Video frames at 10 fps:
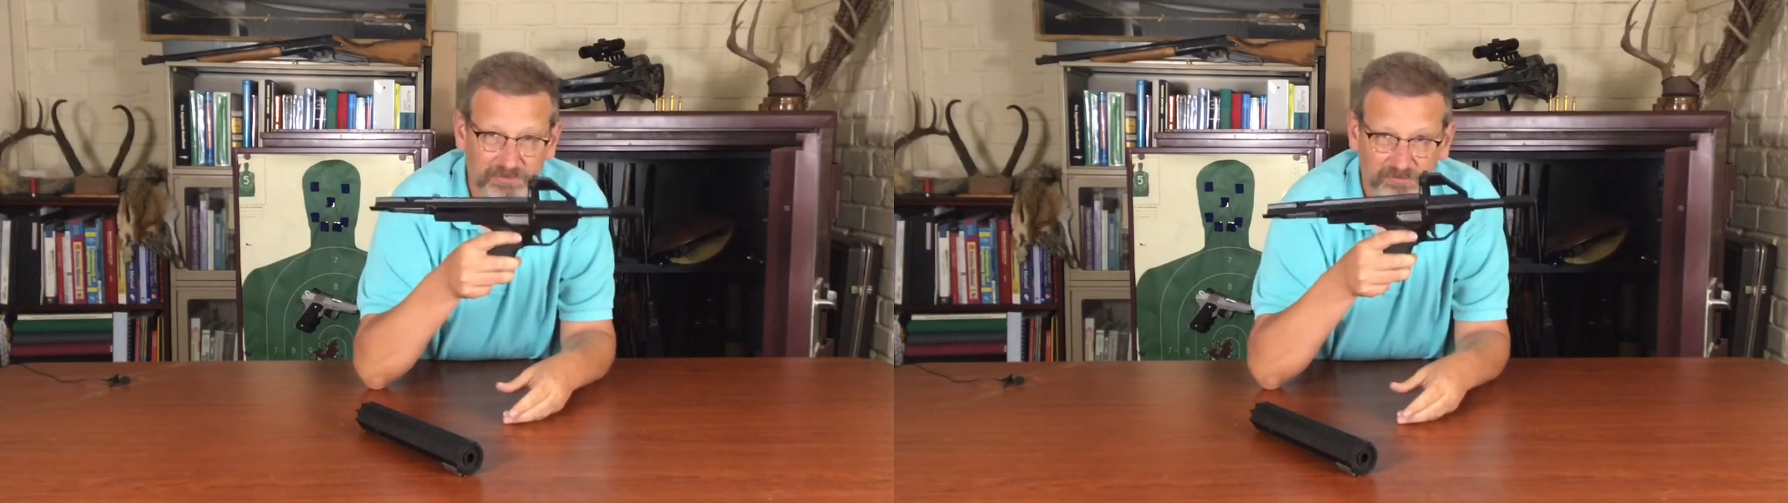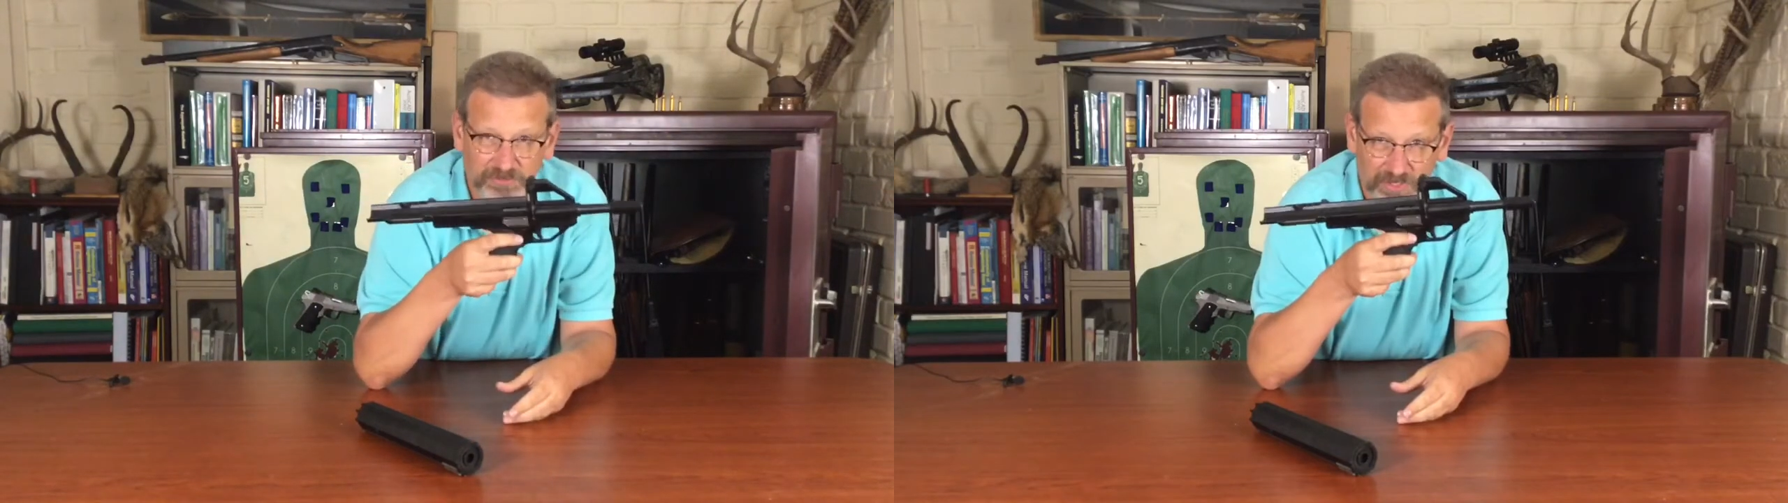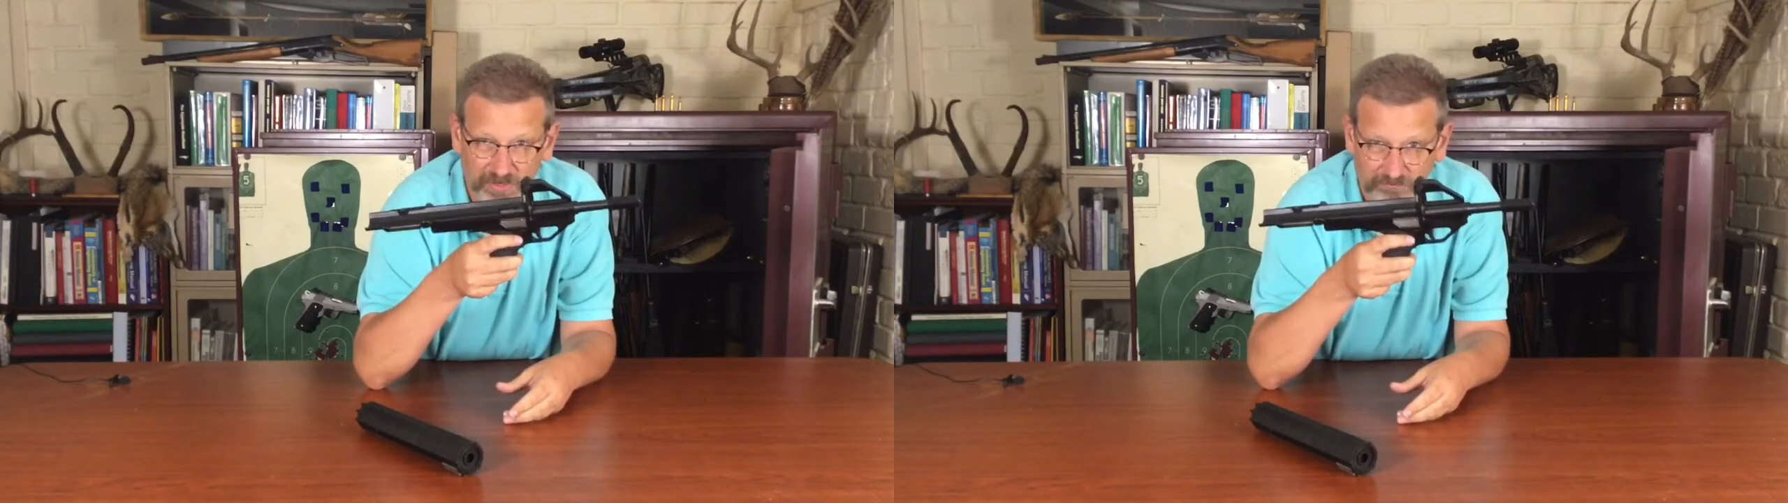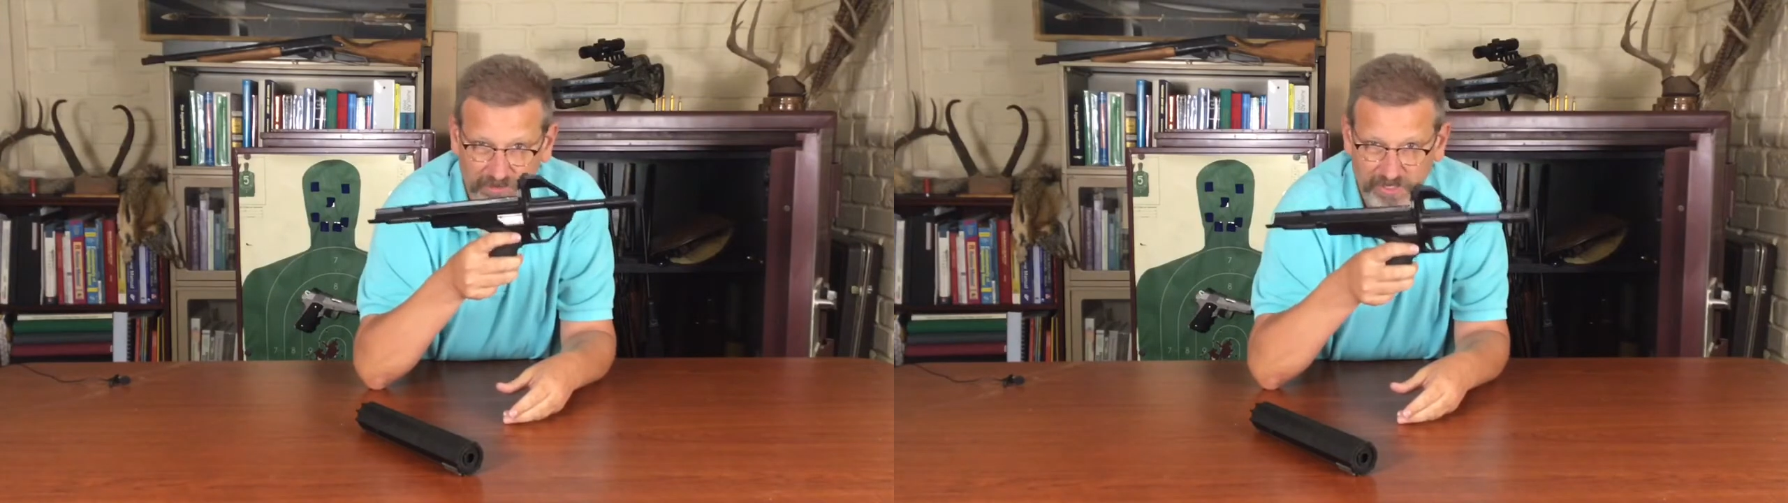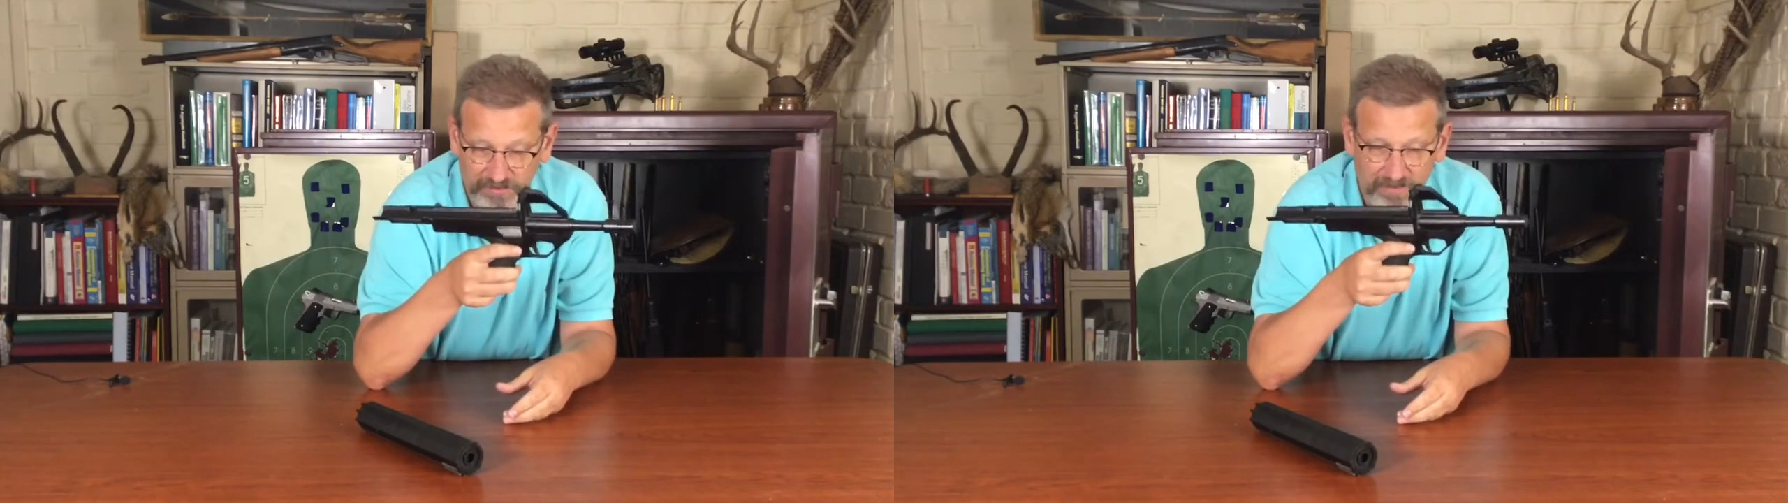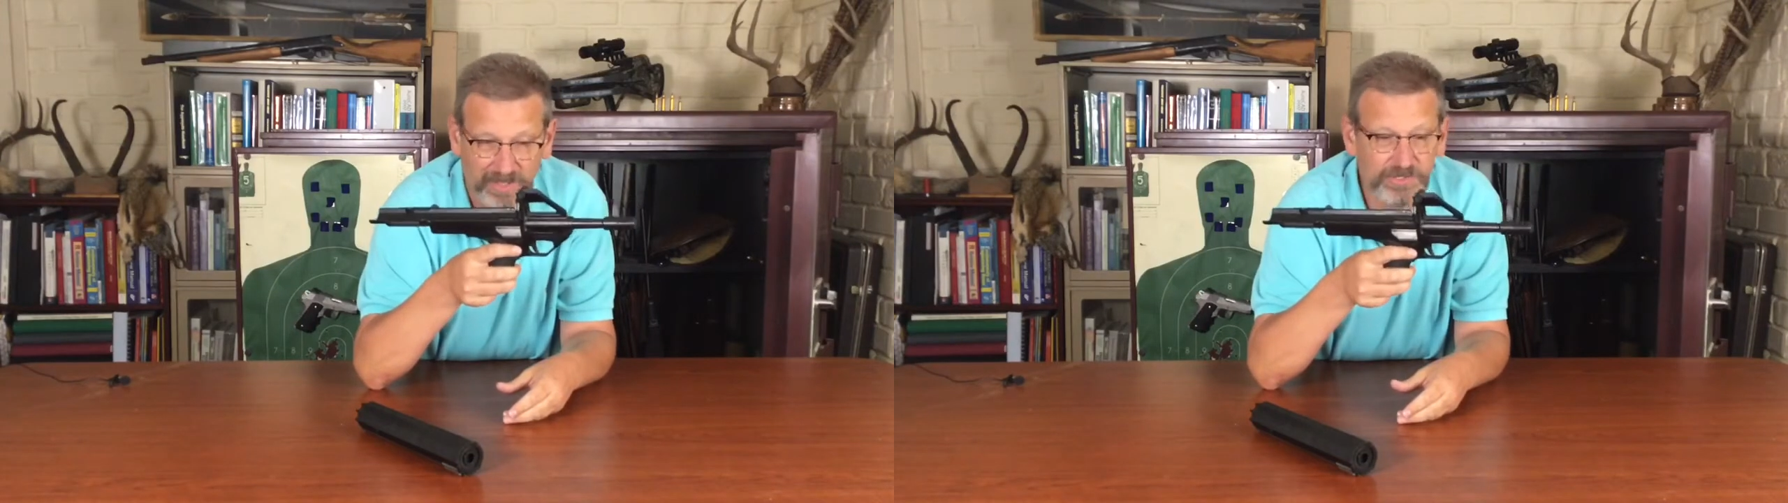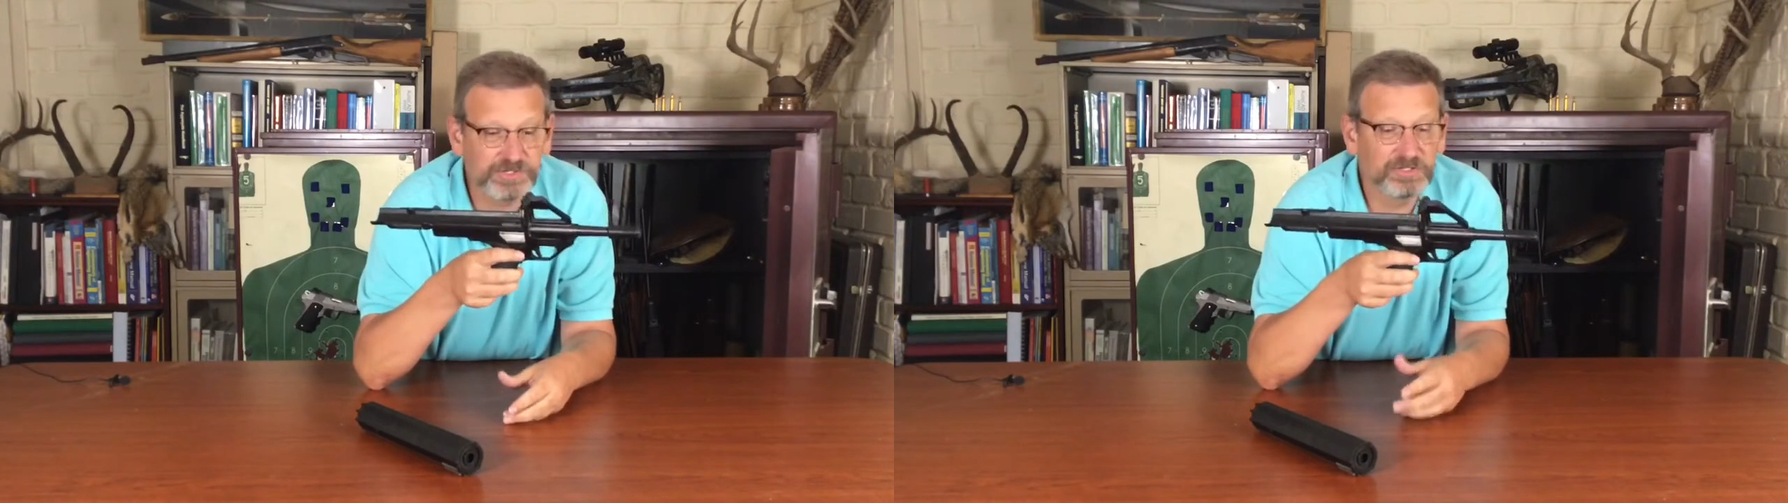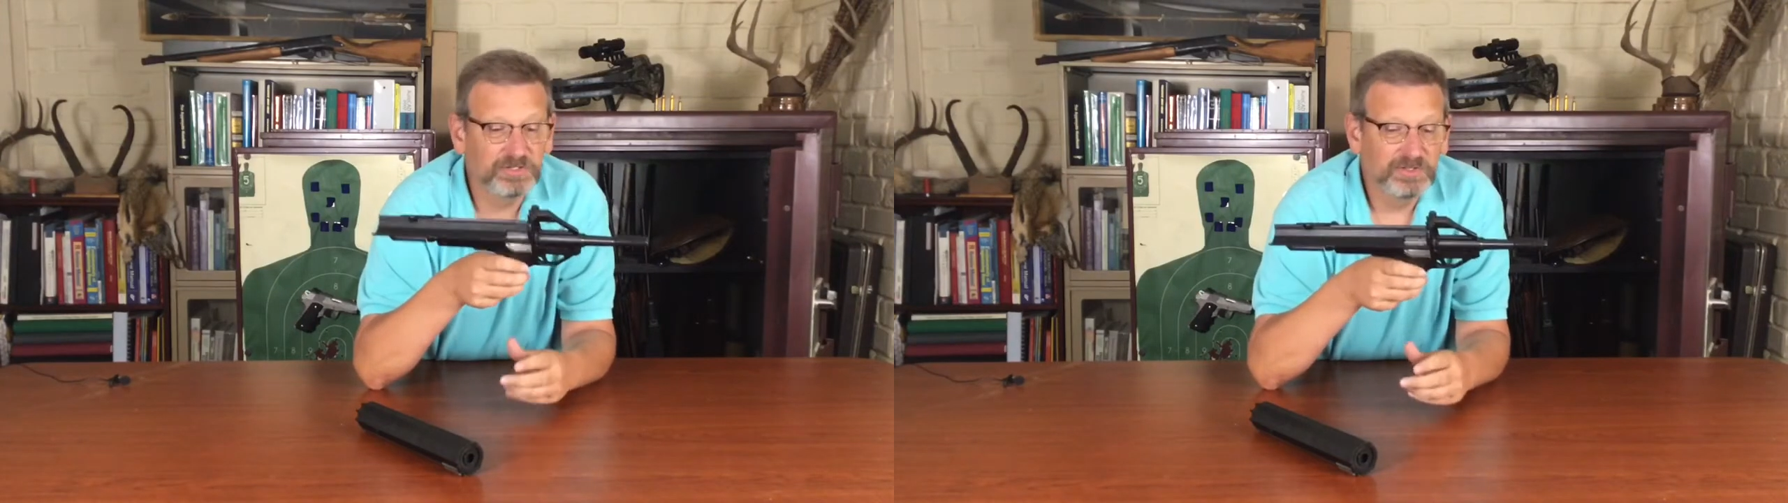this gun very much,